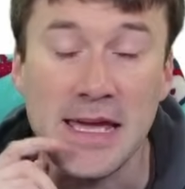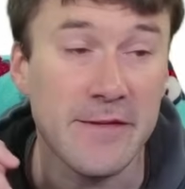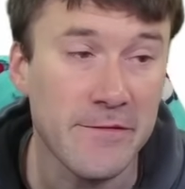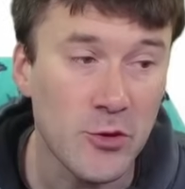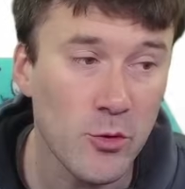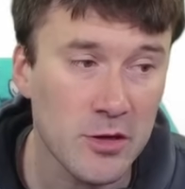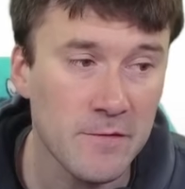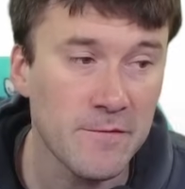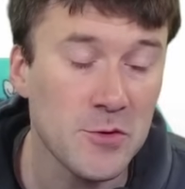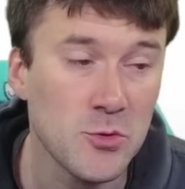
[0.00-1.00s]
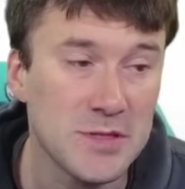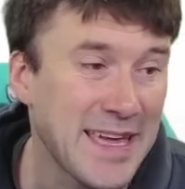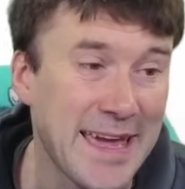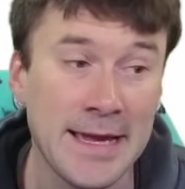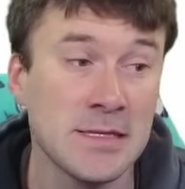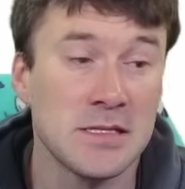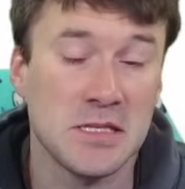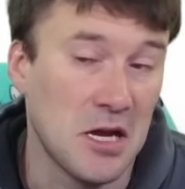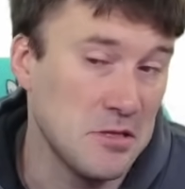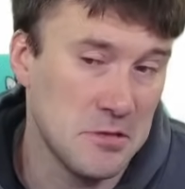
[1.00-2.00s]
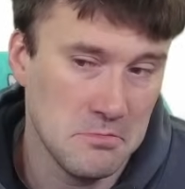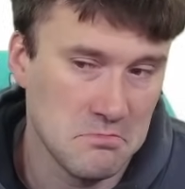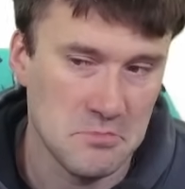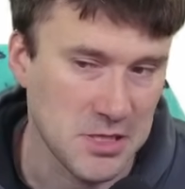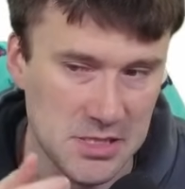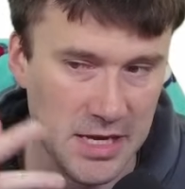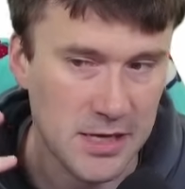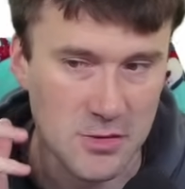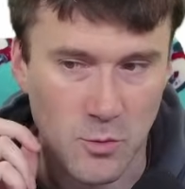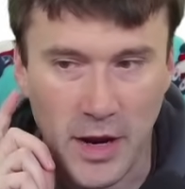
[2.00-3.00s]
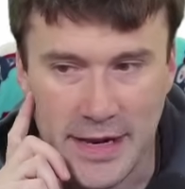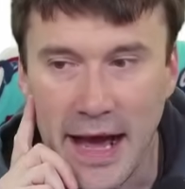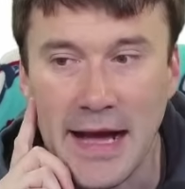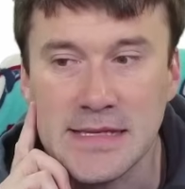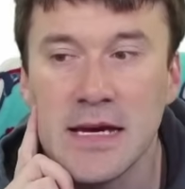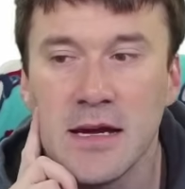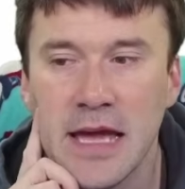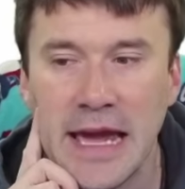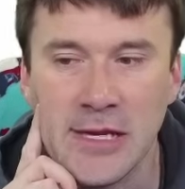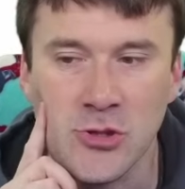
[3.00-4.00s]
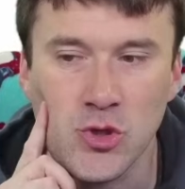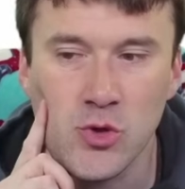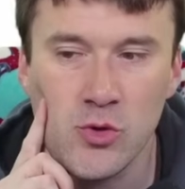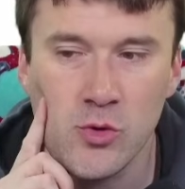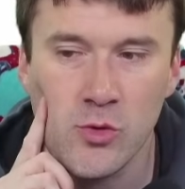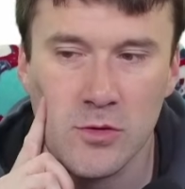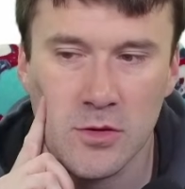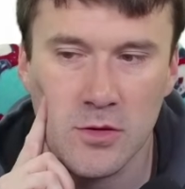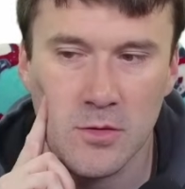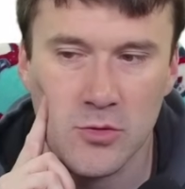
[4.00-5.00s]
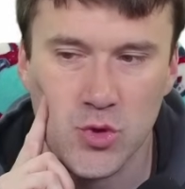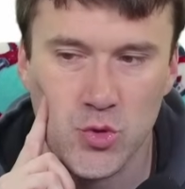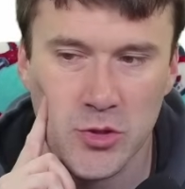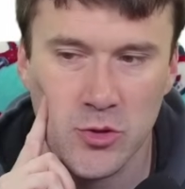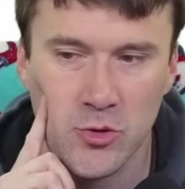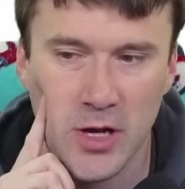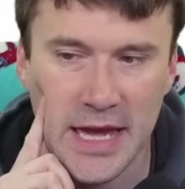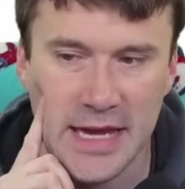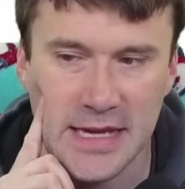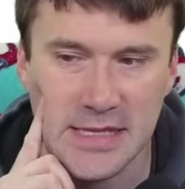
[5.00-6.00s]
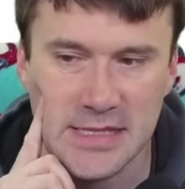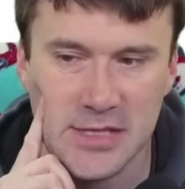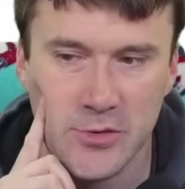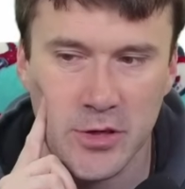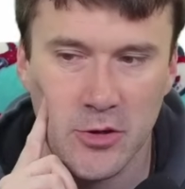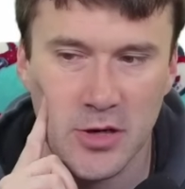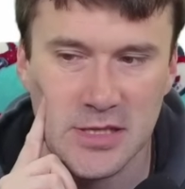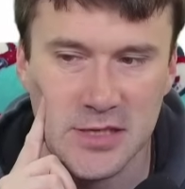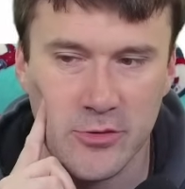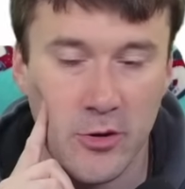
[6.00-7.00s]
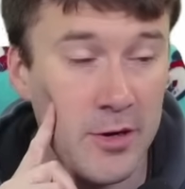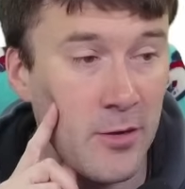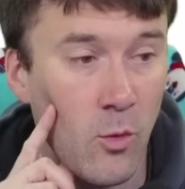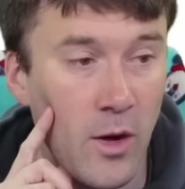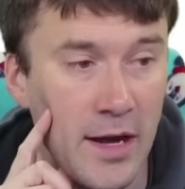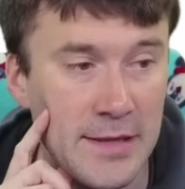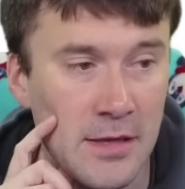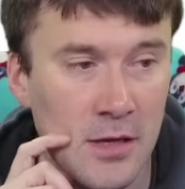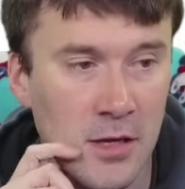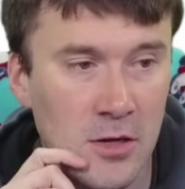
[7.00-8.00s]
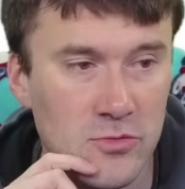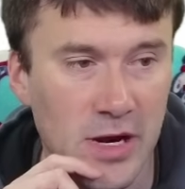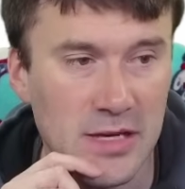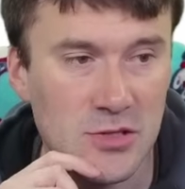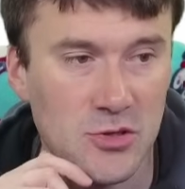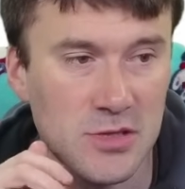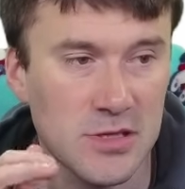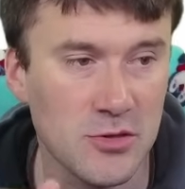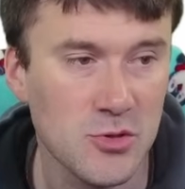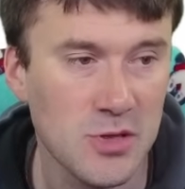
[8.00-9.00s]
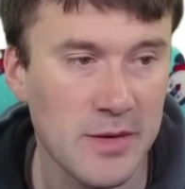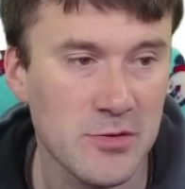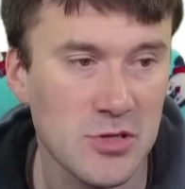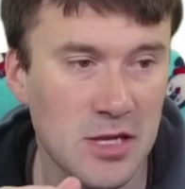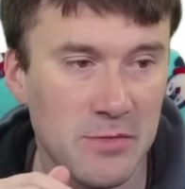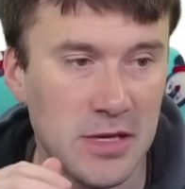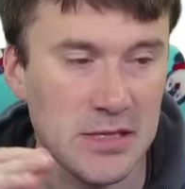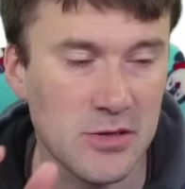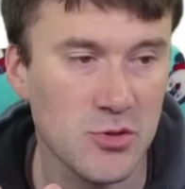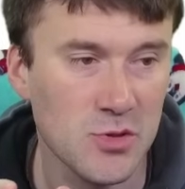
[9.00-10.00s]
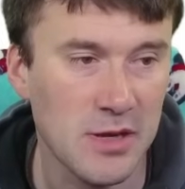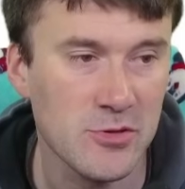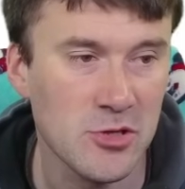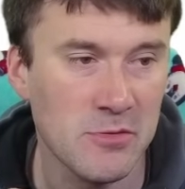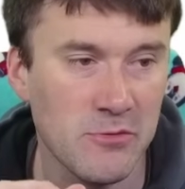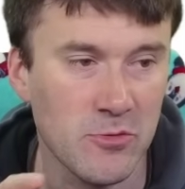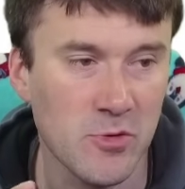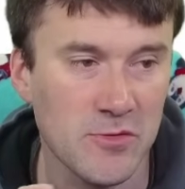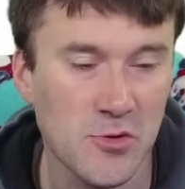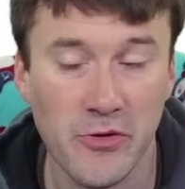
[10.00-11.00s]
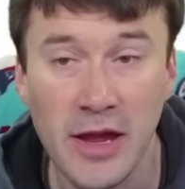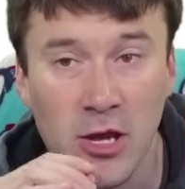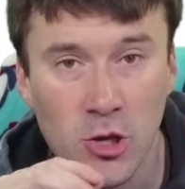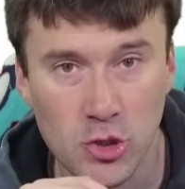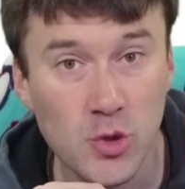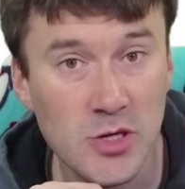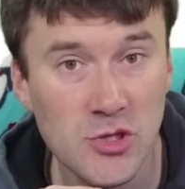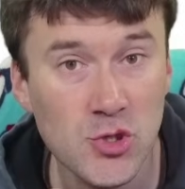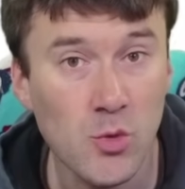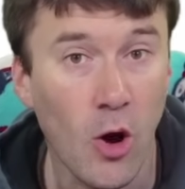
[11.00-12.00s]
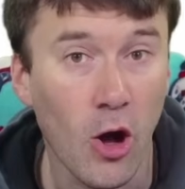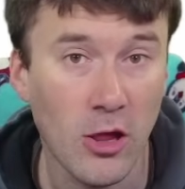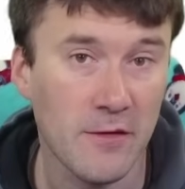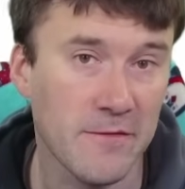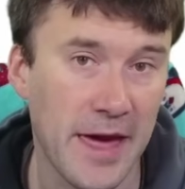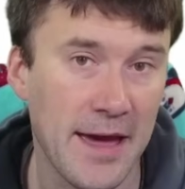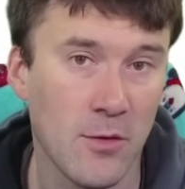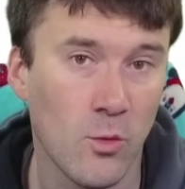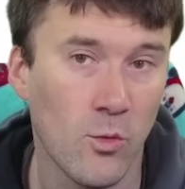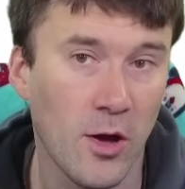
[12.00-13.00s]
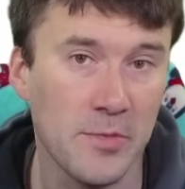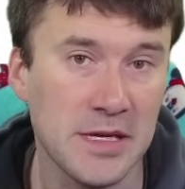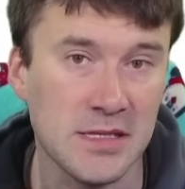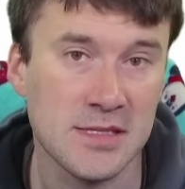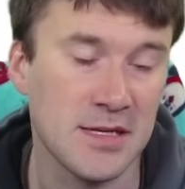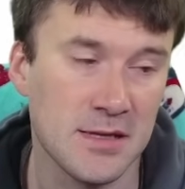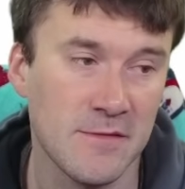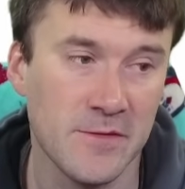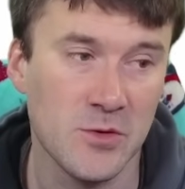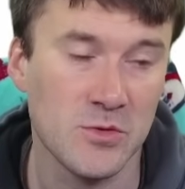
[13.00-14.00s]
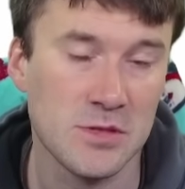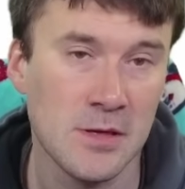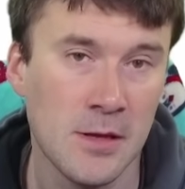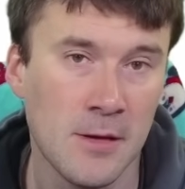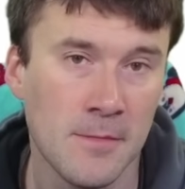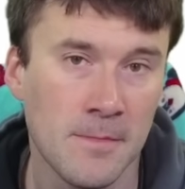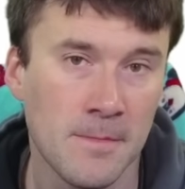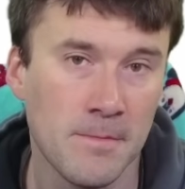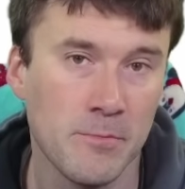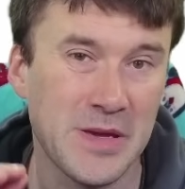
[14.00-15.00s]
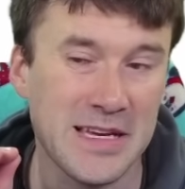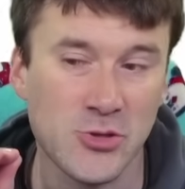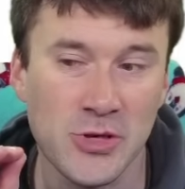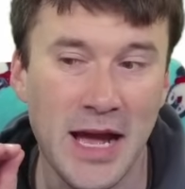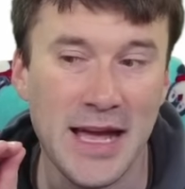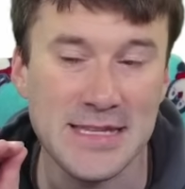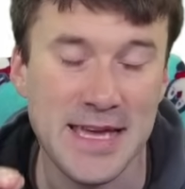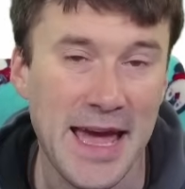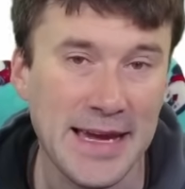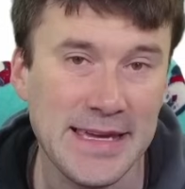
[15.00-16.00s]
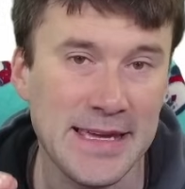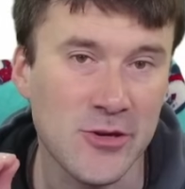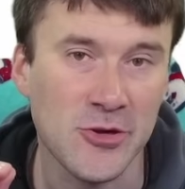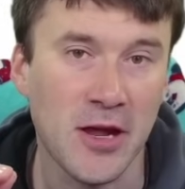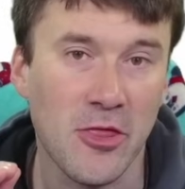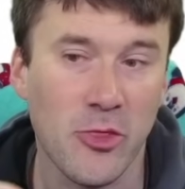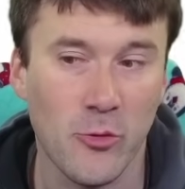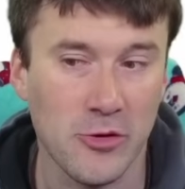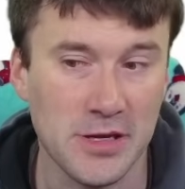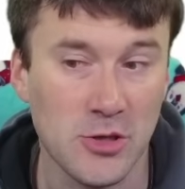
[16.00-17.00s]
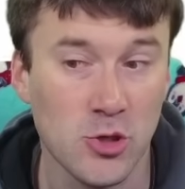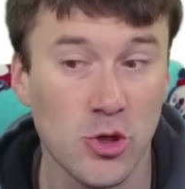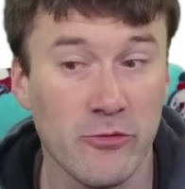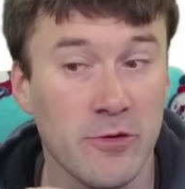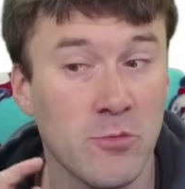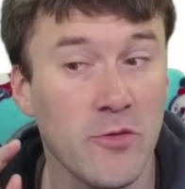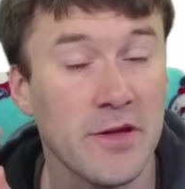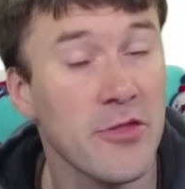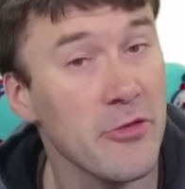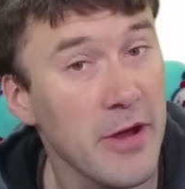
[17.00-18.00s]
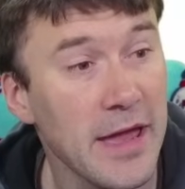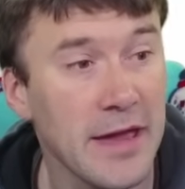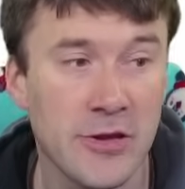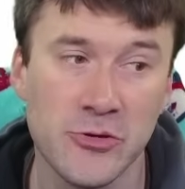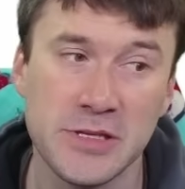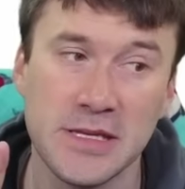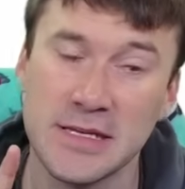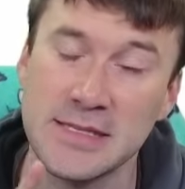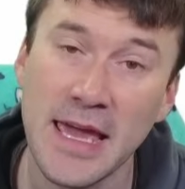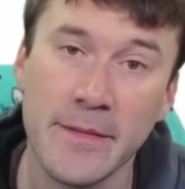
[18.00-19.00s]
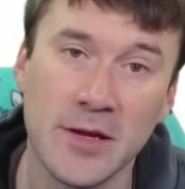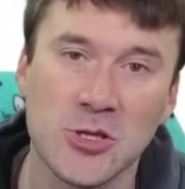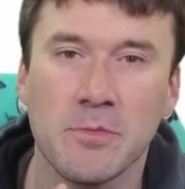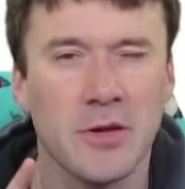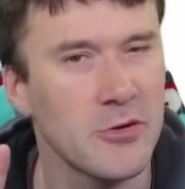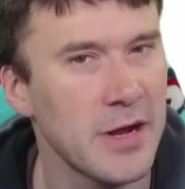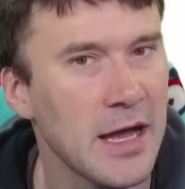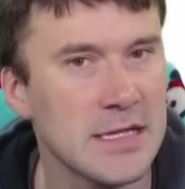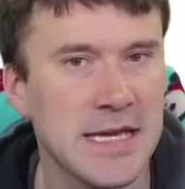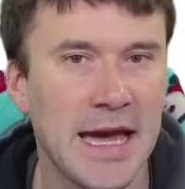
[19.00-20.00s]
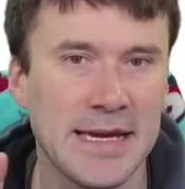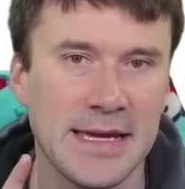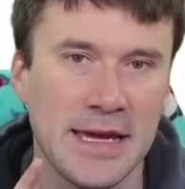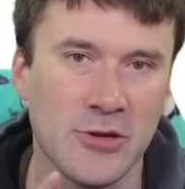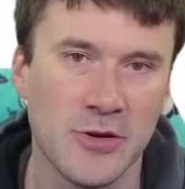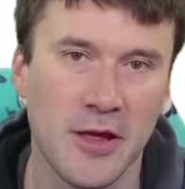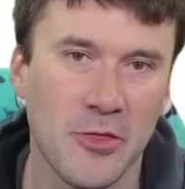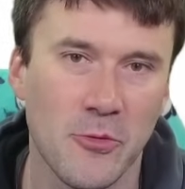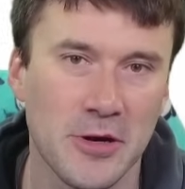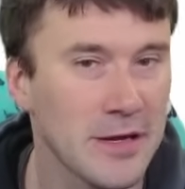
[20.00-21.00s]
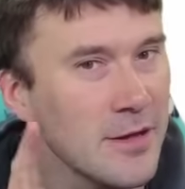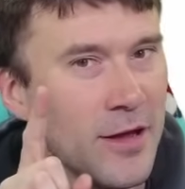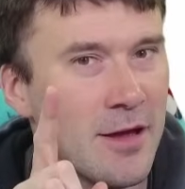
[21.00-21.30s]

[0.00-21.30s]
If you are confused and stunned, let's say, because why not? And you drew a zero, a zero, and a one, right? So you deal two damage to enemy, deal two damage to enemy, remove two threat. You can do all of that while being stunned and confused, because you're not attacking and you're not thwarting. You're removing threat and you're dealing damage, but you're not attacking and you're not thwarting.